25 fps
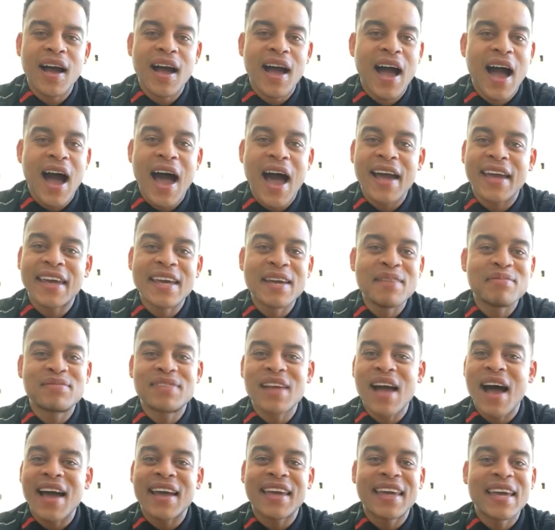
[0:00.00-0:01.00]
I keep
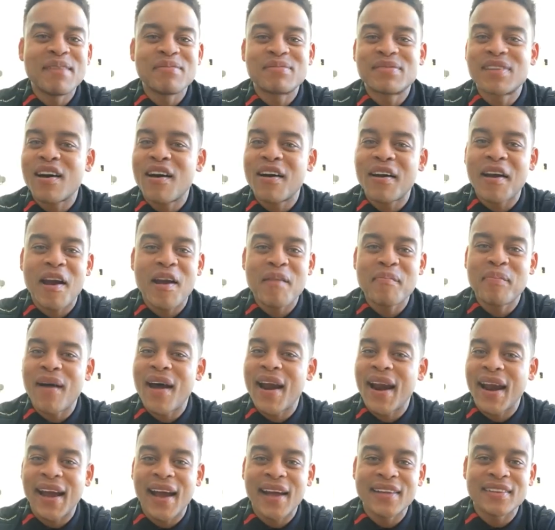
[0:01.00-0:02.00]
telling
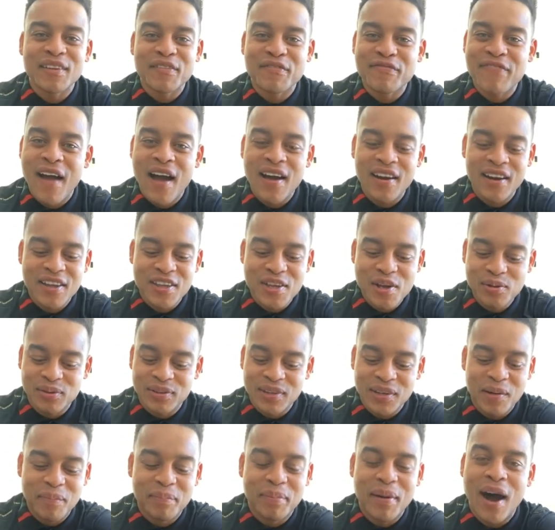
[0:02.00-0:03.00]
everybody I got the Fountain of Youth
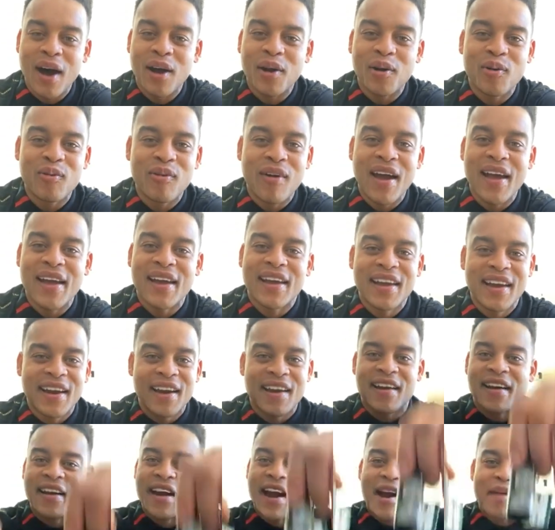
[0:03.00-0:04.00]
in a bottle right
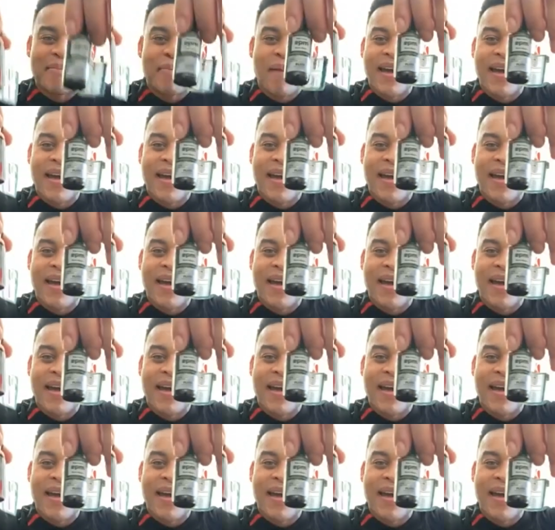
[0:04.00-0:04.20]
here. Everybody